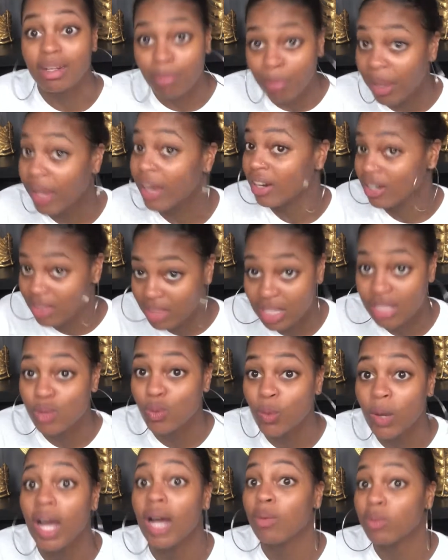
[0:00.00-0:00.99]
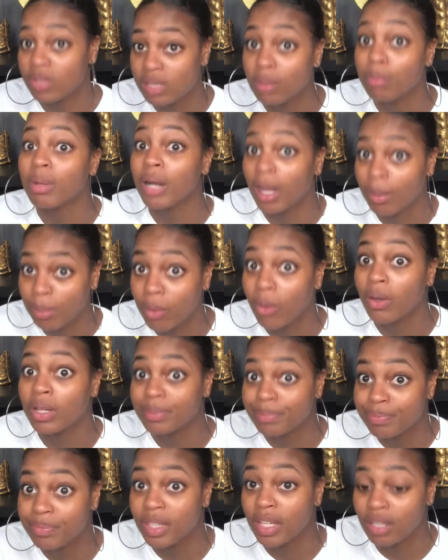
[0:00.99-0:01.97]
pair this wine with some popcorn.
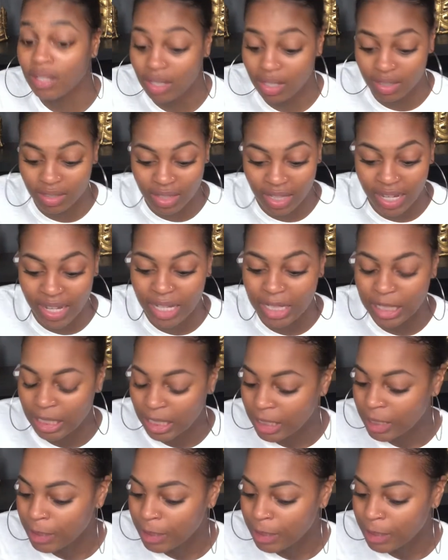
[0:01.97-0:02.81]
Like,